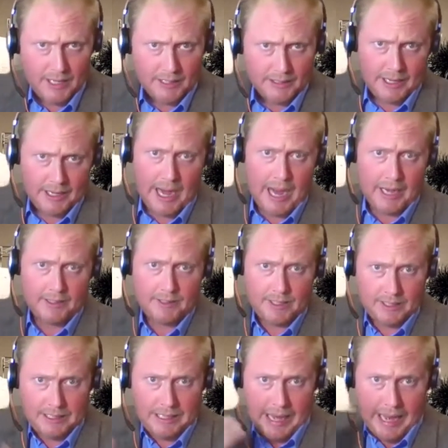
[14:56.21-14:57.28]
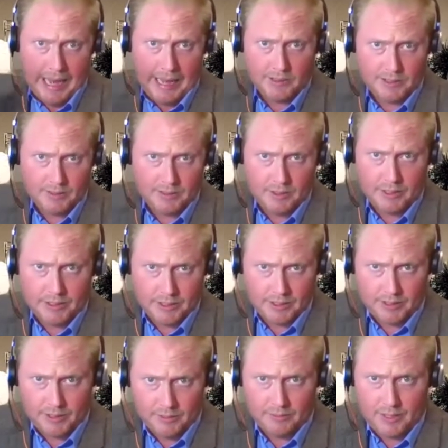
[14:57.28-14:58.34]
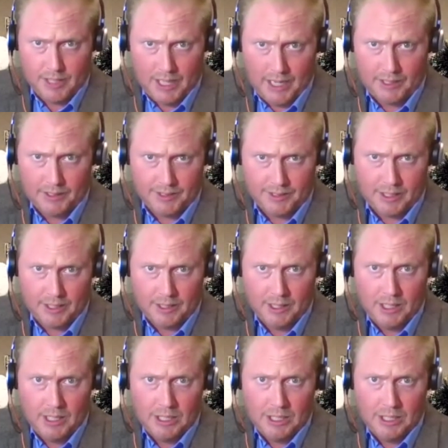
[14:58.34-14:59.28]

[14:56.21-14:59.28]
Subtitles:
The head and legs were in the suitcase, and